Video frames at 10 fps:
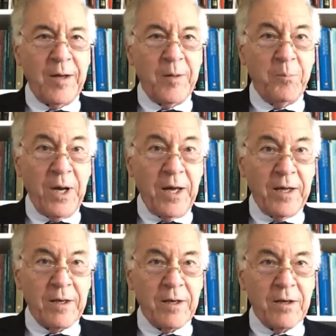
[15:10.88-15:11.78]

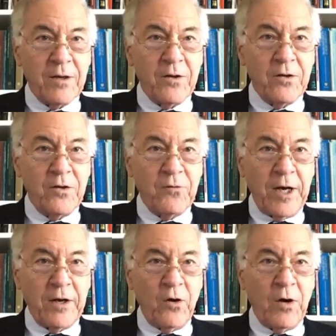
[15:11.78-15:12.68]
But you've
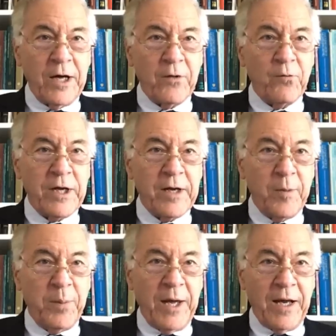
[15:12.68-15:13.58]
got to know how to read
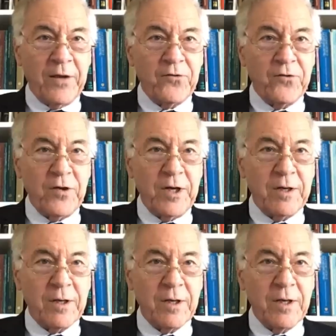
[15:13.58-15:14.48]
a balance sheet.